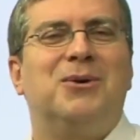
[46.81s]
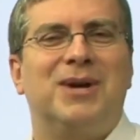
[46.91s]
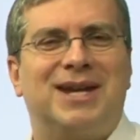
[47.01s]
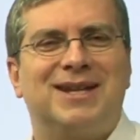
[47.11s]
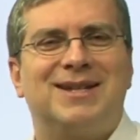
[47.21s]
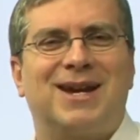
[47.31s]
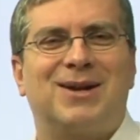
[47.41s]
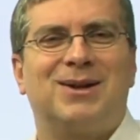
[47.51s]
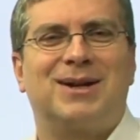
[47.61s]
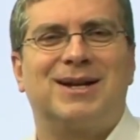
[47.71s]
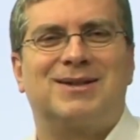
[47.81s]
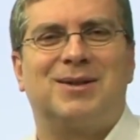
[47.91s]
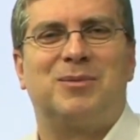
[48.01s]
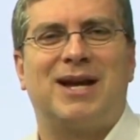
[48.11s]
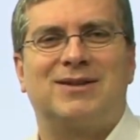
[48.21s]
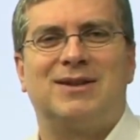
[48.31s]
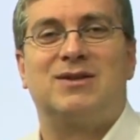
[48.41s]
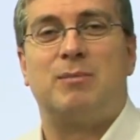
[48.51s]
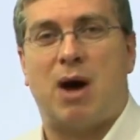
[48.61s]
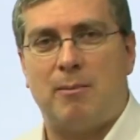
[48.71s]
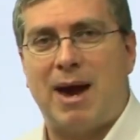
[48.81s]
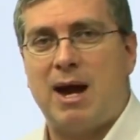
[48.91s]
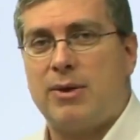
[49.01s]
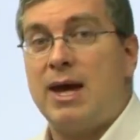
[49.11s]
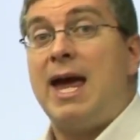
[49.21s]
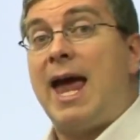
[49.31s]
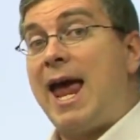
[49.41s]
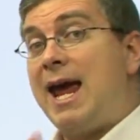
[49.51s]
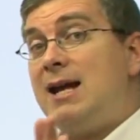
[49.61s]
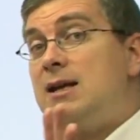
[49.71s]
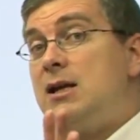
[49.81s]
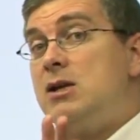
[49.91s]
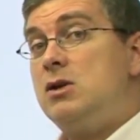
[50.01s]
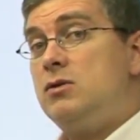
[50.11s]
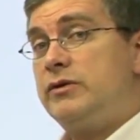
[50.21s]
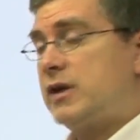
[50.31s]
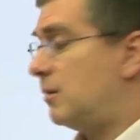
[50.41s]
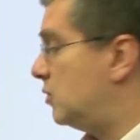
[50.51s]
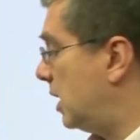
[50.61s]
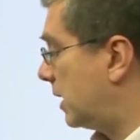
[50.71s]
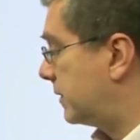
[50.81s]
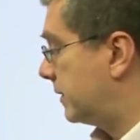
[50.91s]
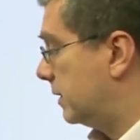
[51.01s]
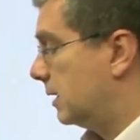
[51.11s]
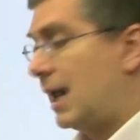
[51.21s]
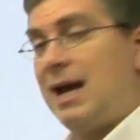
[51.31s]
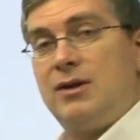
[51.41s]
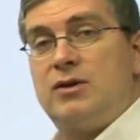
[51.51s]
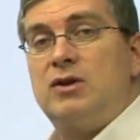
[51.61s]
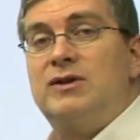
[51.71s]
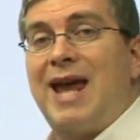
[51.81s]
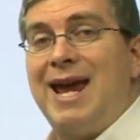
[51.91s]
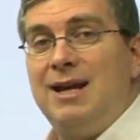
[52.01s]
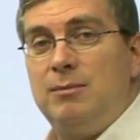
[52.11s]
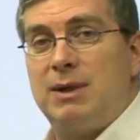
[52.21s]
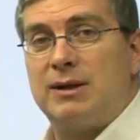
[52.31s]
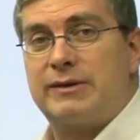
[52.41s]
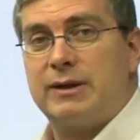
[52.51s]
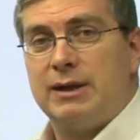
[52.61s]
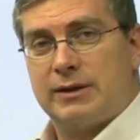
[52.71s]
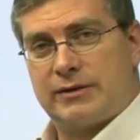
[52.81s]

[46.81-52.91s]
We can take a look at some lessons about math and a new subject, entertainment.